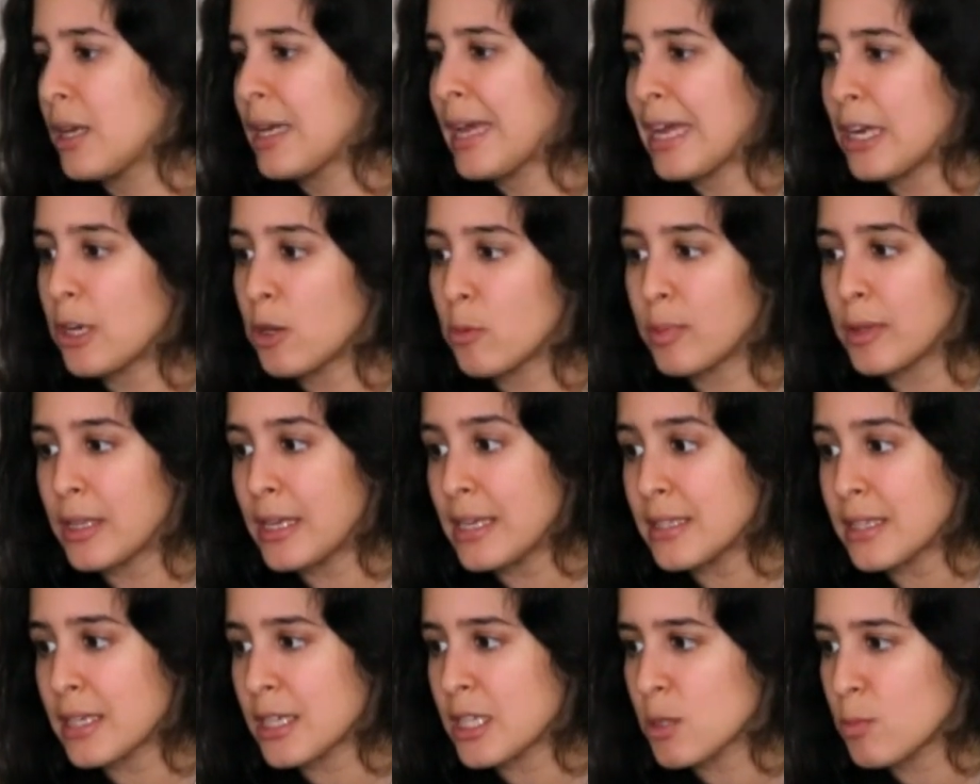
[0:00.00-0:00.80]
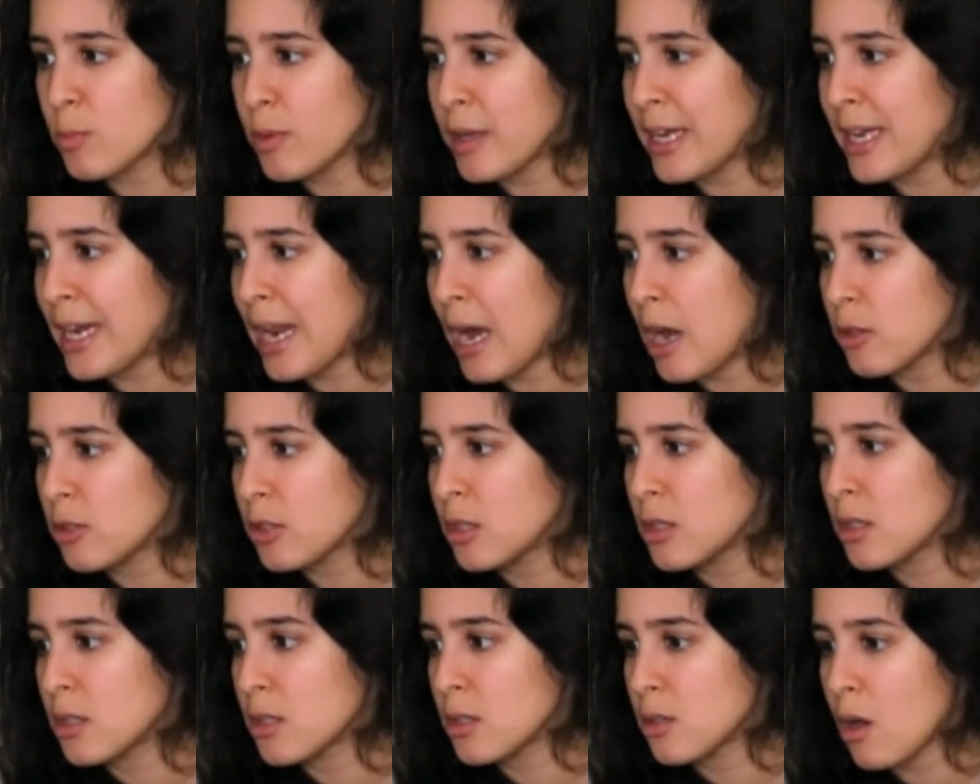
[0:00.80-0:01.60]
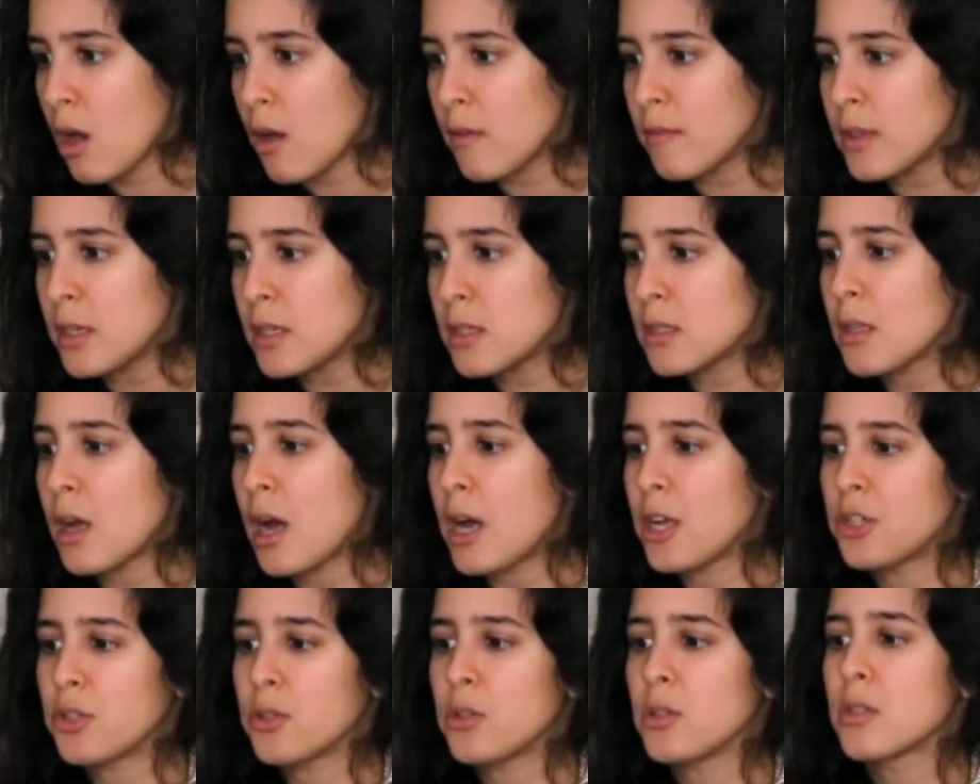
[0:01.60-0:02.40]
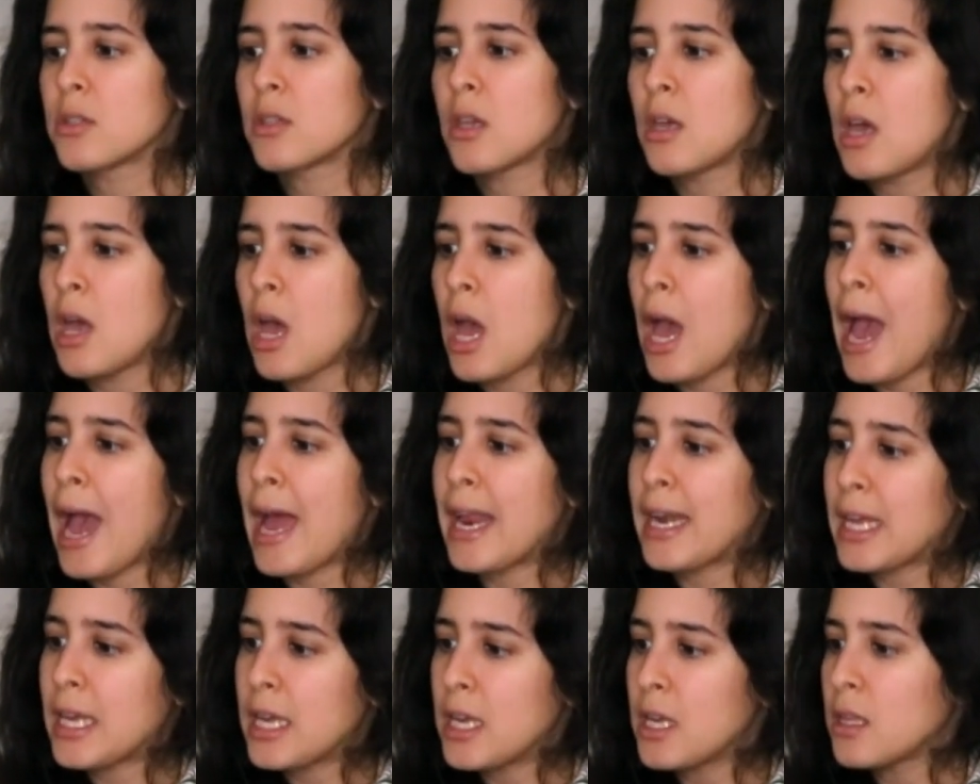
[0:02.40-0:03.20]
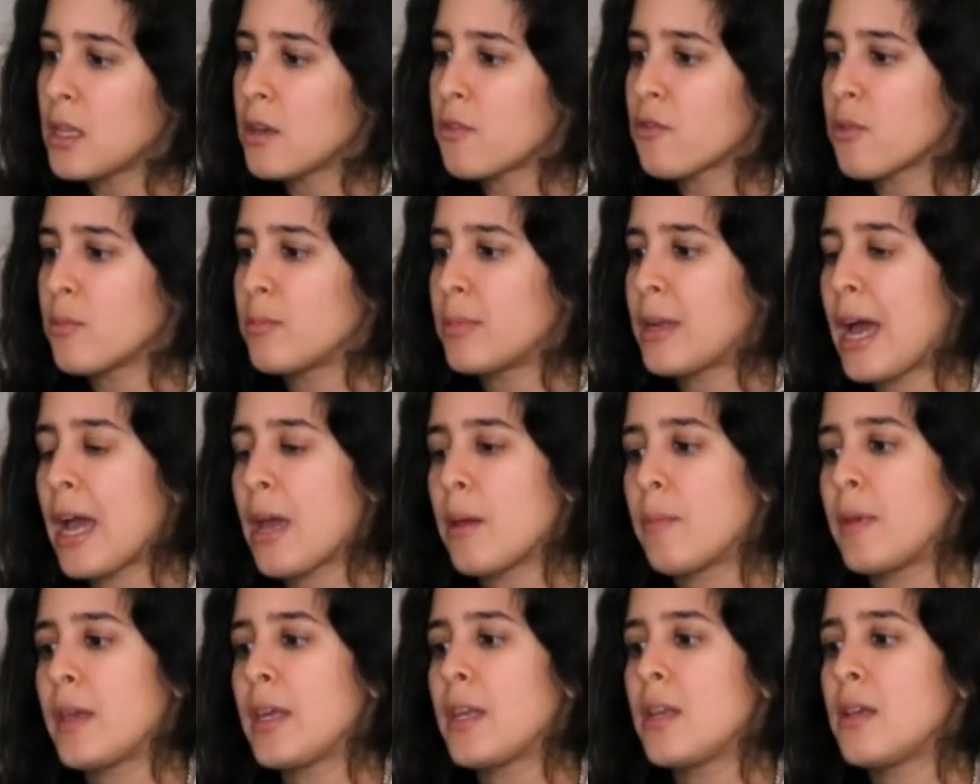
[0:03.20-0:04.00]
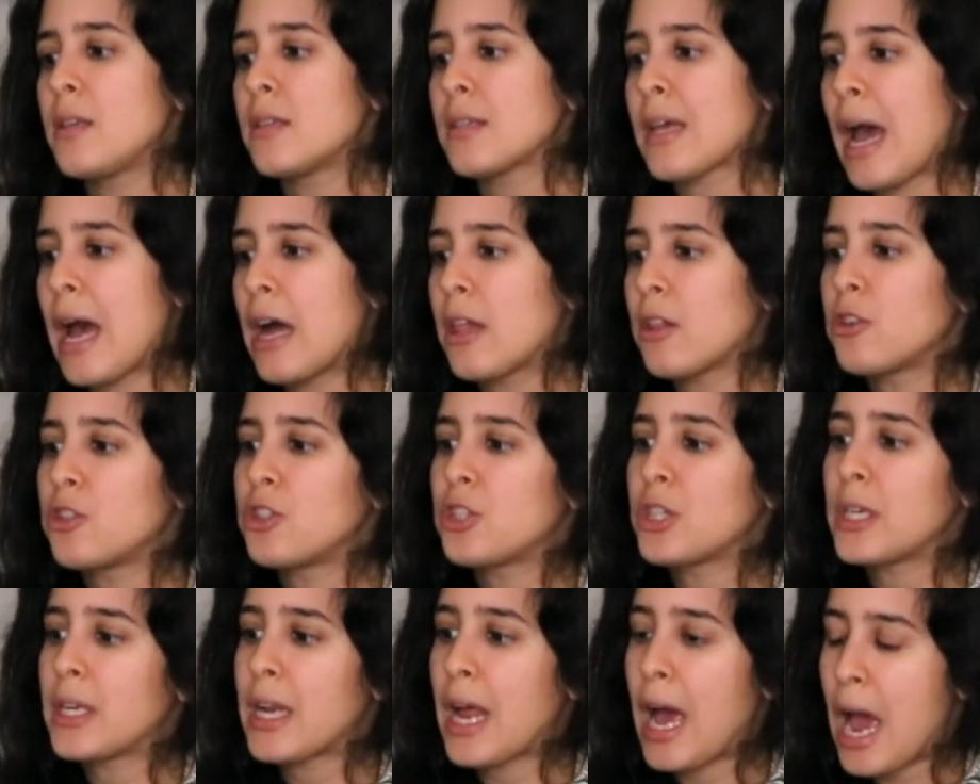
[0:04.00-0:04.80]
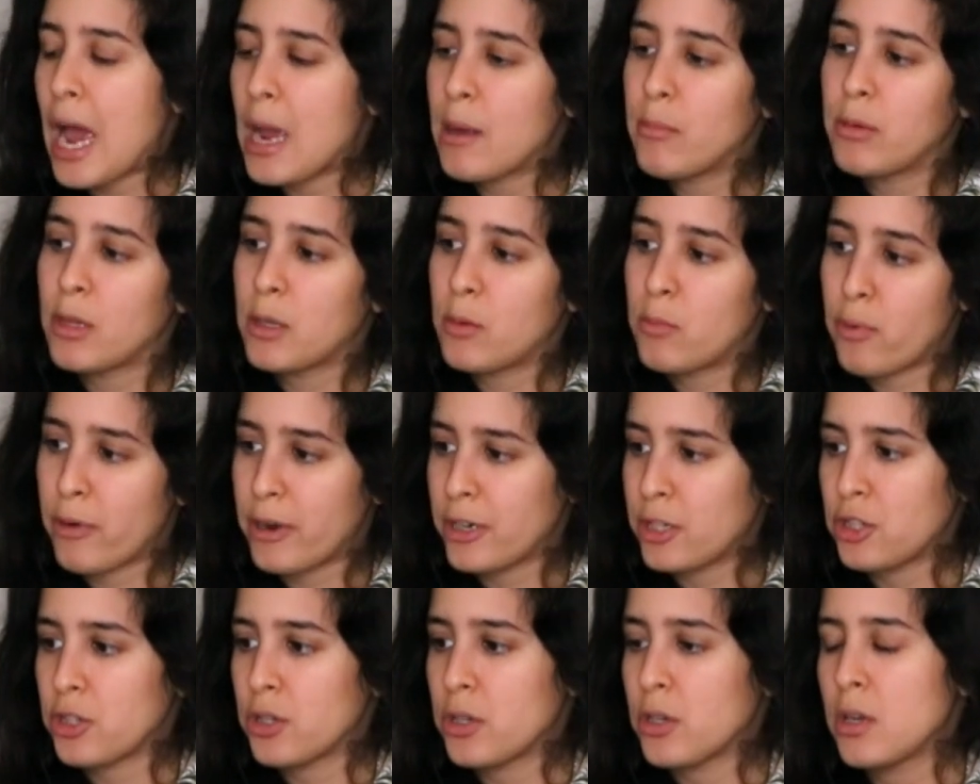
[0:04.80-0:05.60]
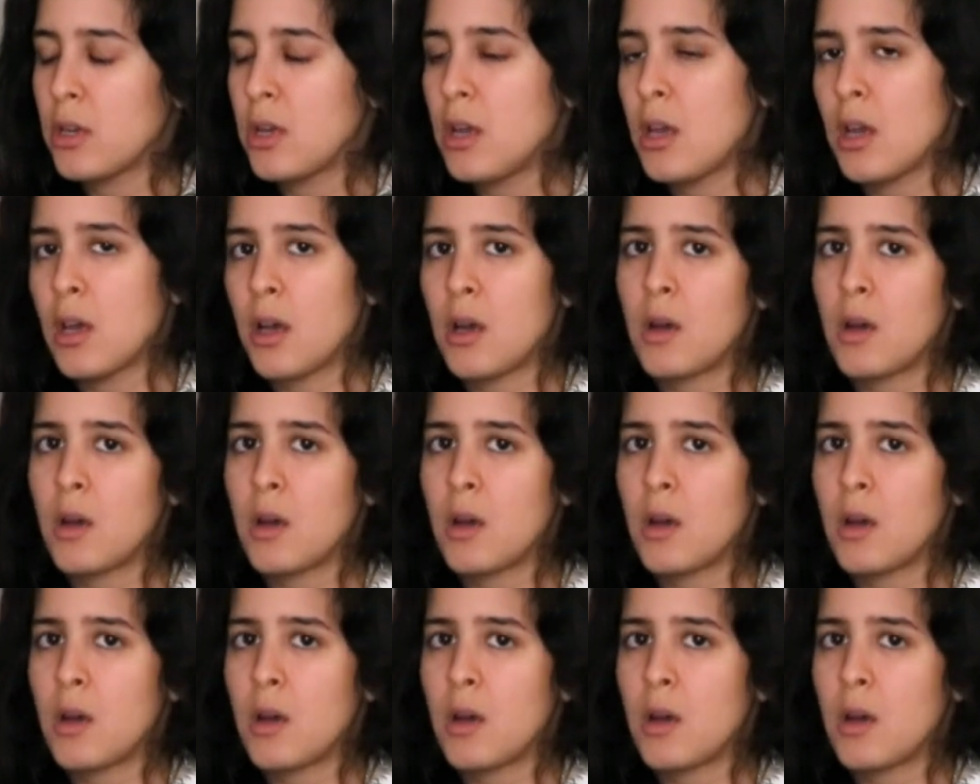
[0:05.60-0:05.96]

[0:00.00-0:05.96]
Can you please explain how to dissolve these nodules and healing from diabetes, allergy, and high blood pressure?